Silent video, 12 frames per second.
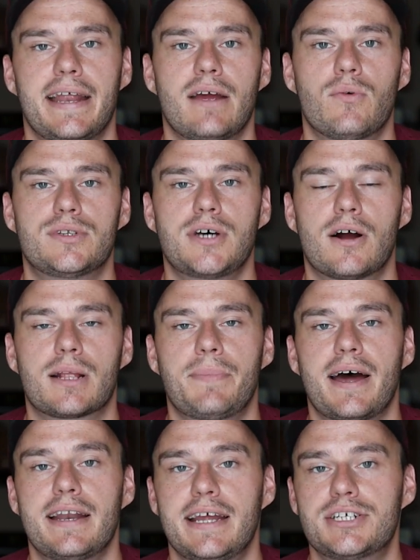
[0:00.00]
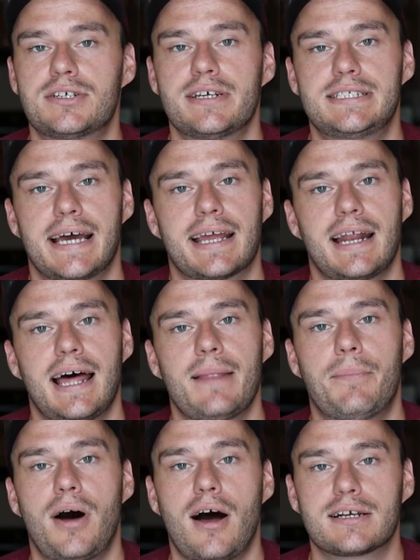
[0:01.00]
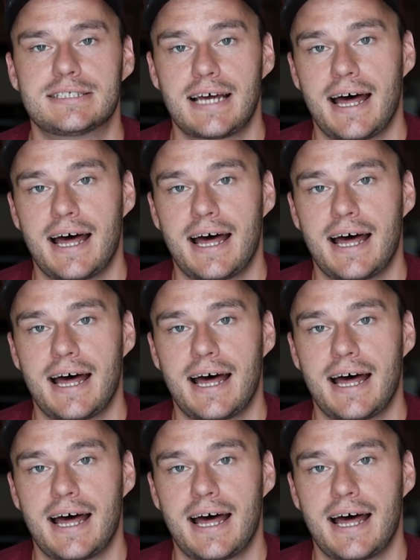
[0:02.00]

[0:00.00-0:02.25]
and we talked about initially taking it out of the box,